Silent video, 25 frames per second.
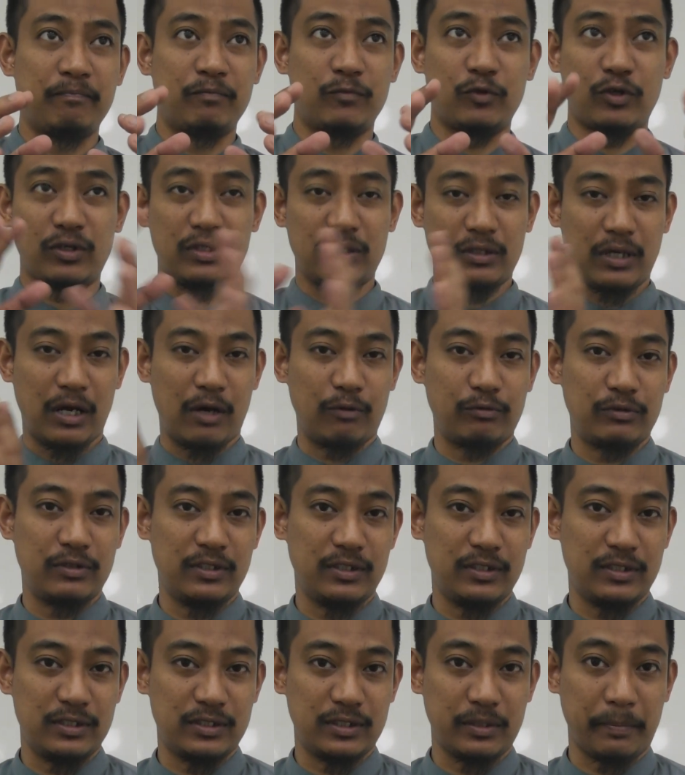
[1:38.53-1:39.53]
not how
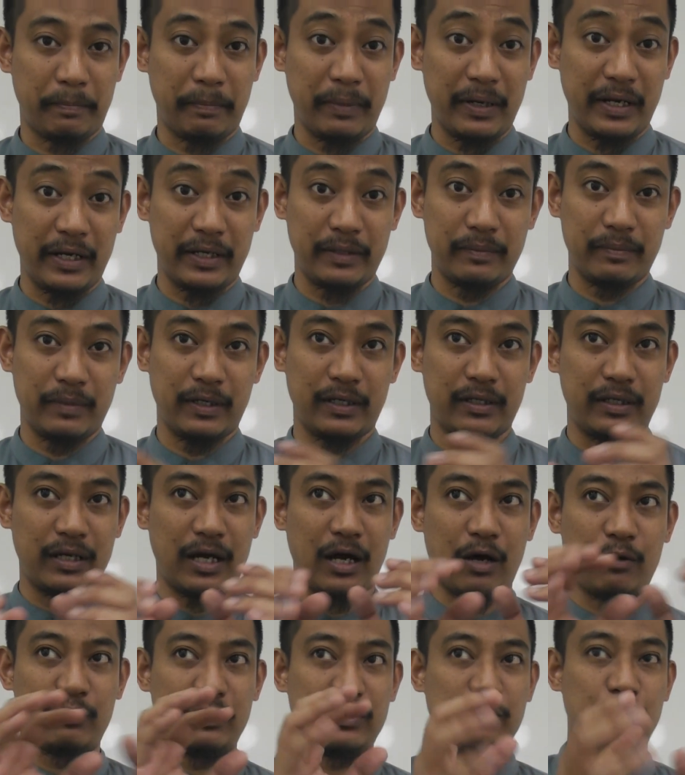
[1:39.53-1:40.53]
it is applied, but
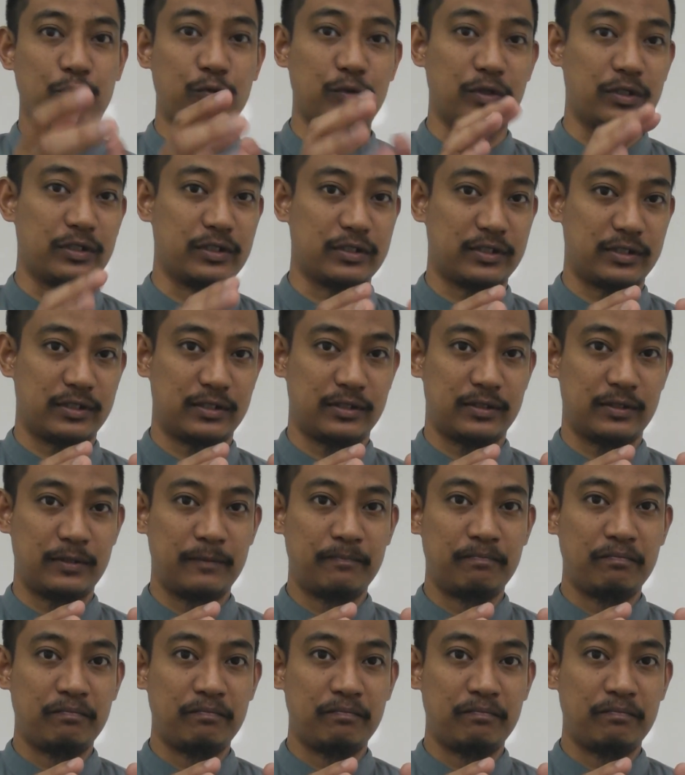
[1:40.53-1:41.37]
how it works,